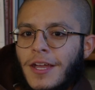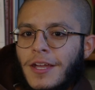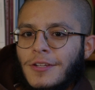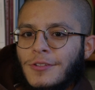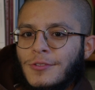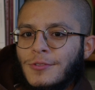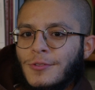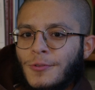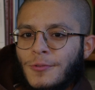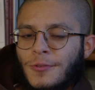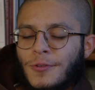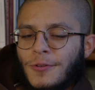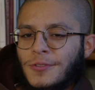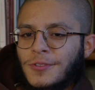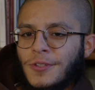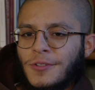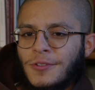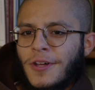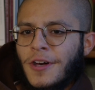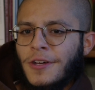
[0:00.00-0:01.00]
So there's
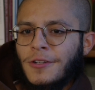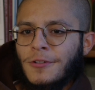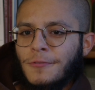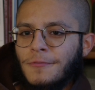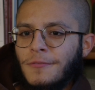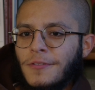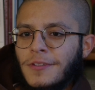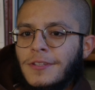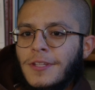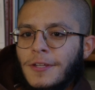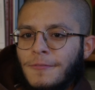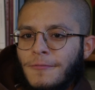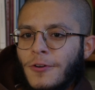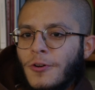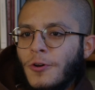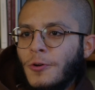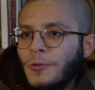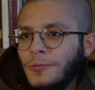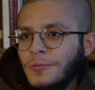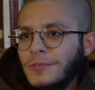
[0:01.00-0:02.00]
a lot of
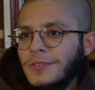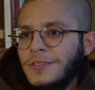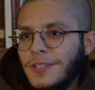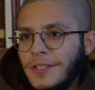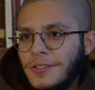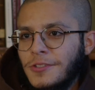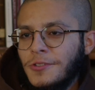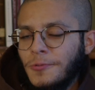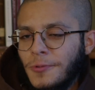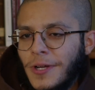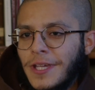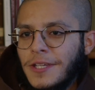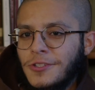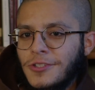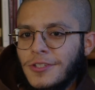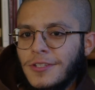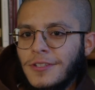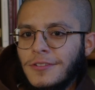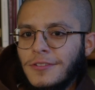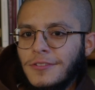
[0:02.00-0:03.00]
difficult
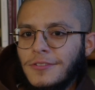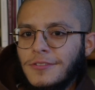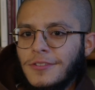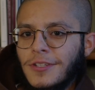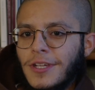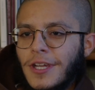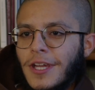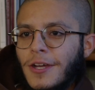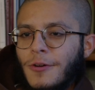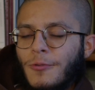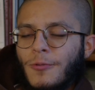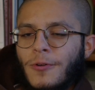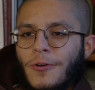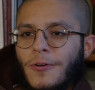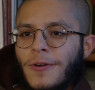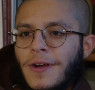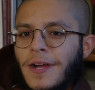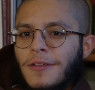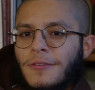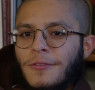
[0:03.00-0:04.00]
situations
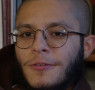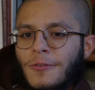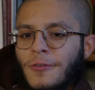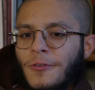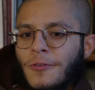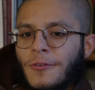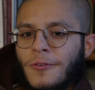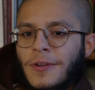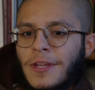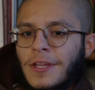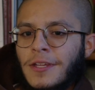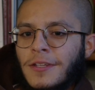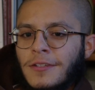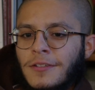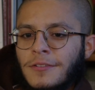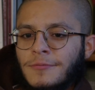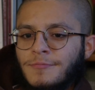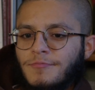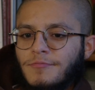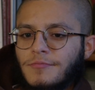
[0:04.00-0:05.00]
where either
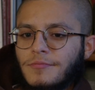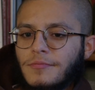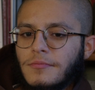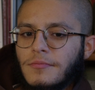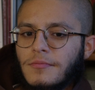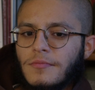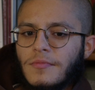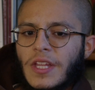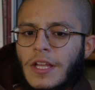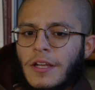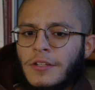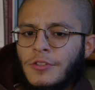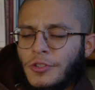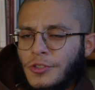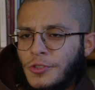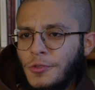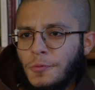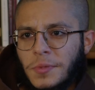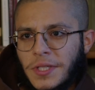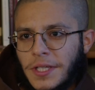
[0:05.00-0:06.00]
in the
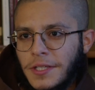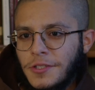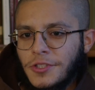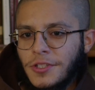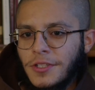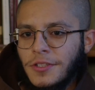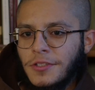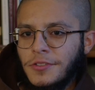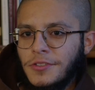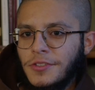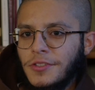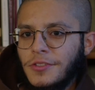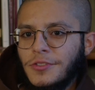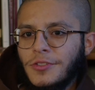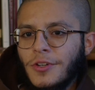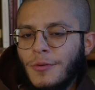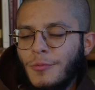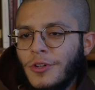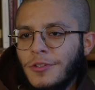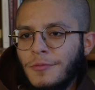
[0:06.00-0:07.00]
soup kitchens,
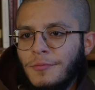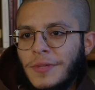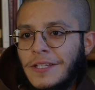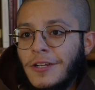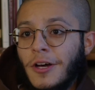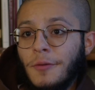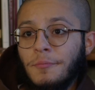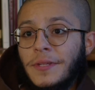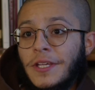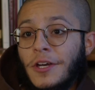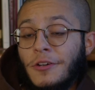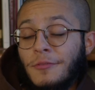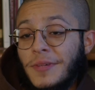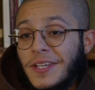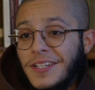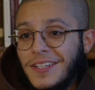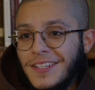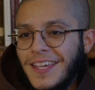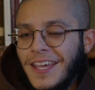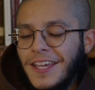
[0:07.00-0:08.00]
someone may not be on
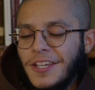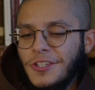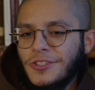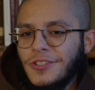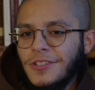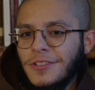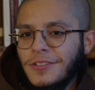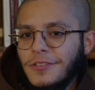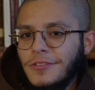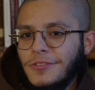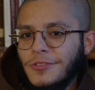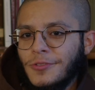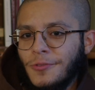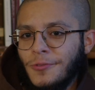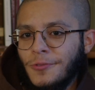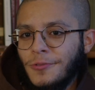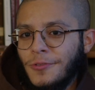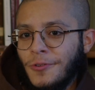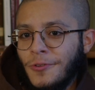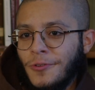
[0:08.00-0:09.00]
medication,
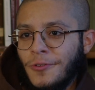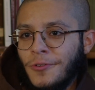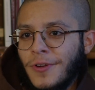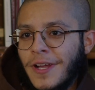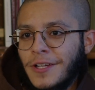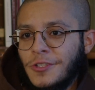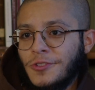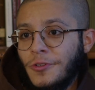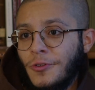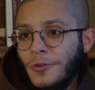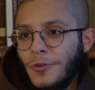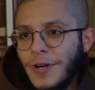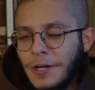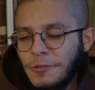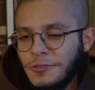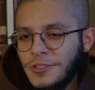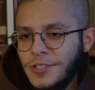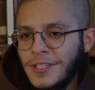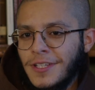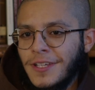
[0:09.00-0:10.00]
so they're extra
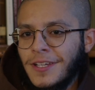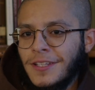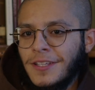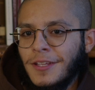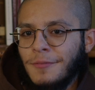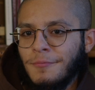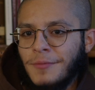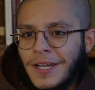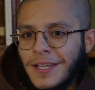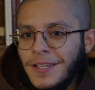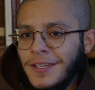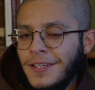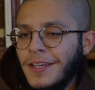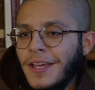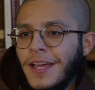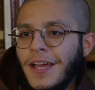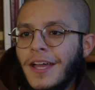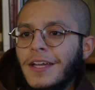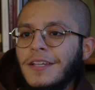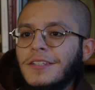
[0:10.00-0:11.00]
grouchy and they might
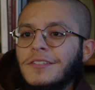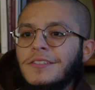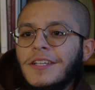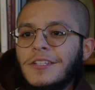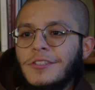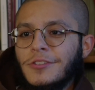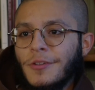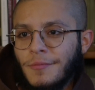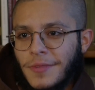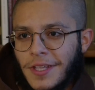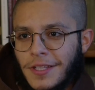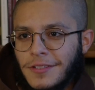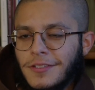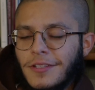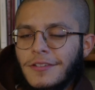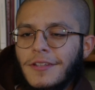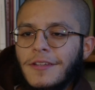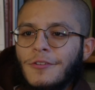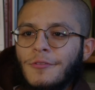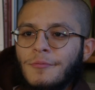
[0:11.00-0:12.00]
say some things
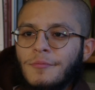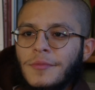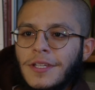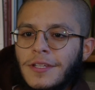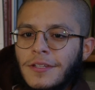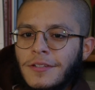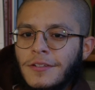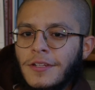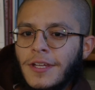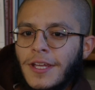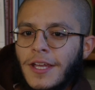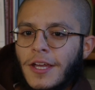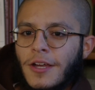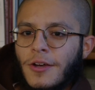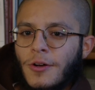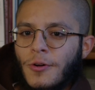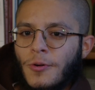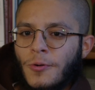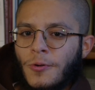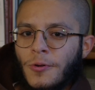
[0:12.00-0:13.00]
that they don't mean.
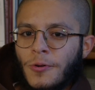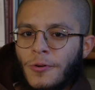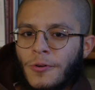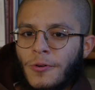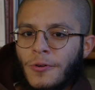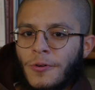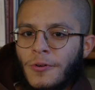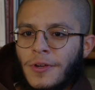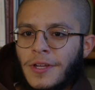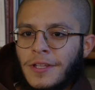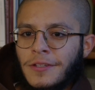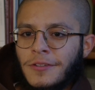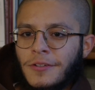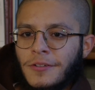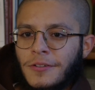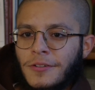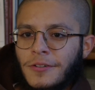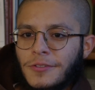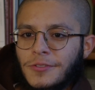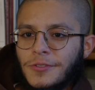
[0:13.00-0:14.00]
Or in
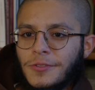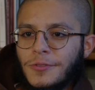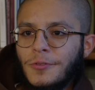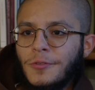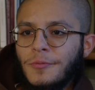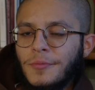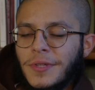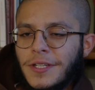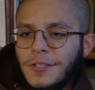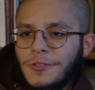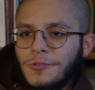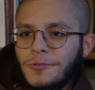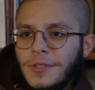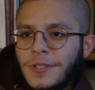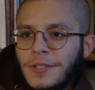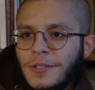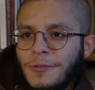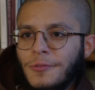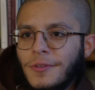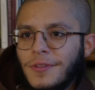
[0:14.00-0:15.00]
the school
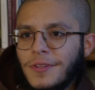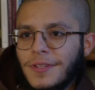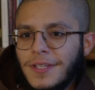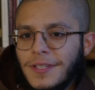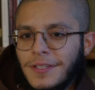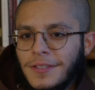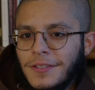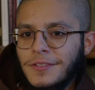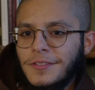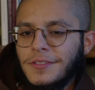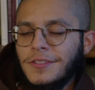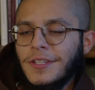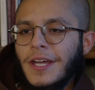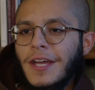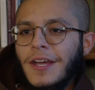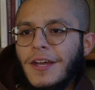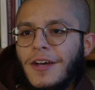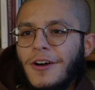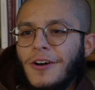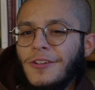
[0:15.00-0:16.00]
ministry with kids,
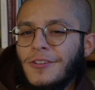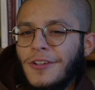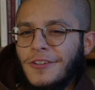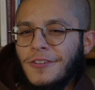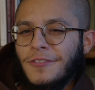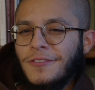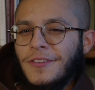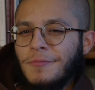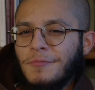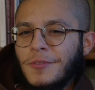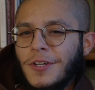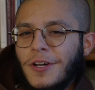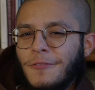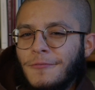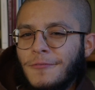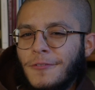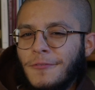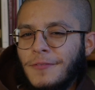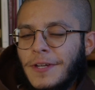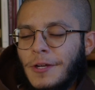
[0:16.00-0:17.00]
a lot of them come
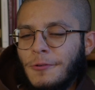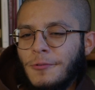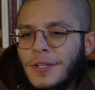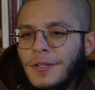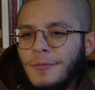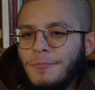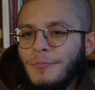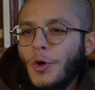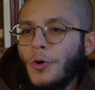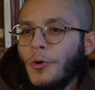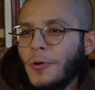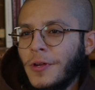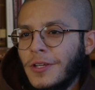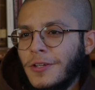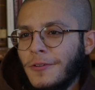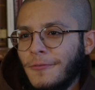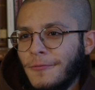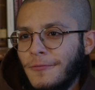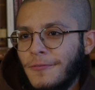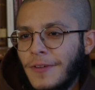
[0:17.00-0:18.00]
from very poor
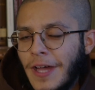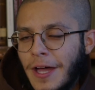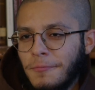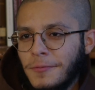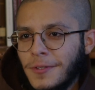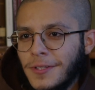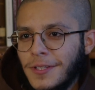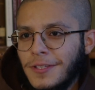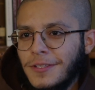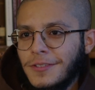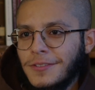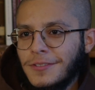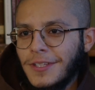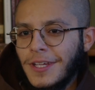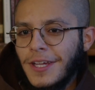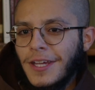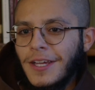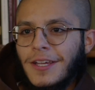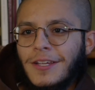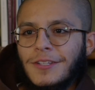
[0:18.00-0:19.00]
income families.
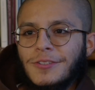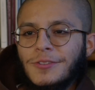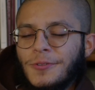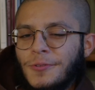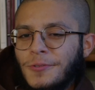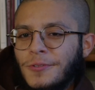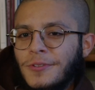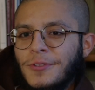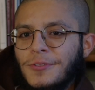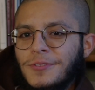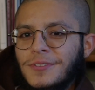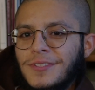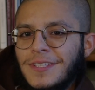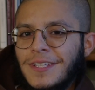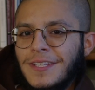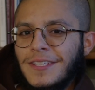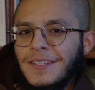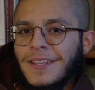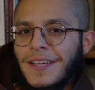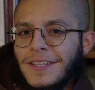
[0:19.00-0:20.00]
So you
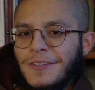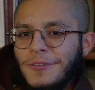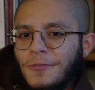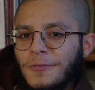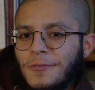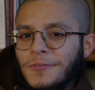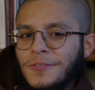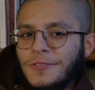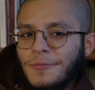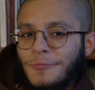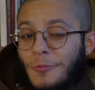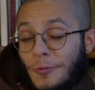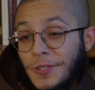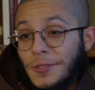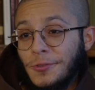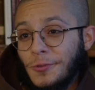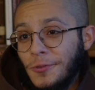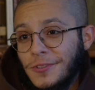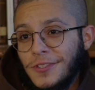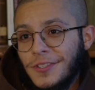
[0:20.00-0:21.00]
see that there are some
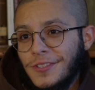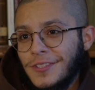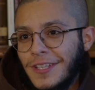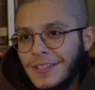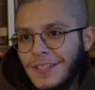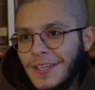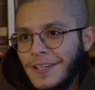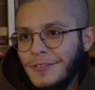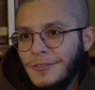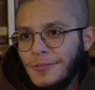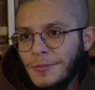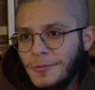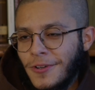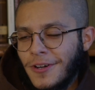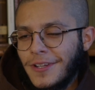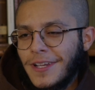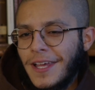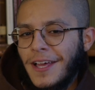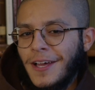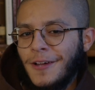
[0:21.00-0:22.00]
resources that they do
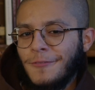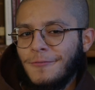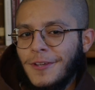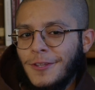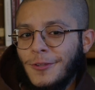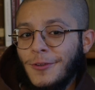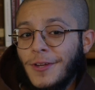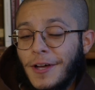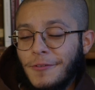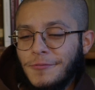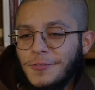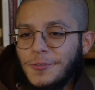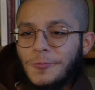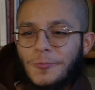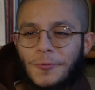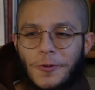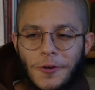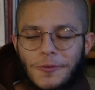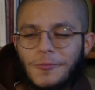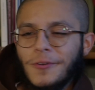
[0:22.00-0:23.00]
not have, and you have to
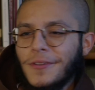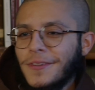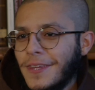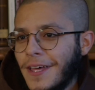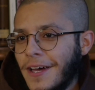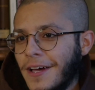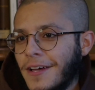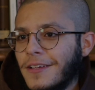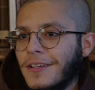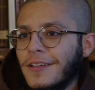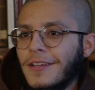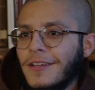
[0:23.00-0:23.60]
work with that.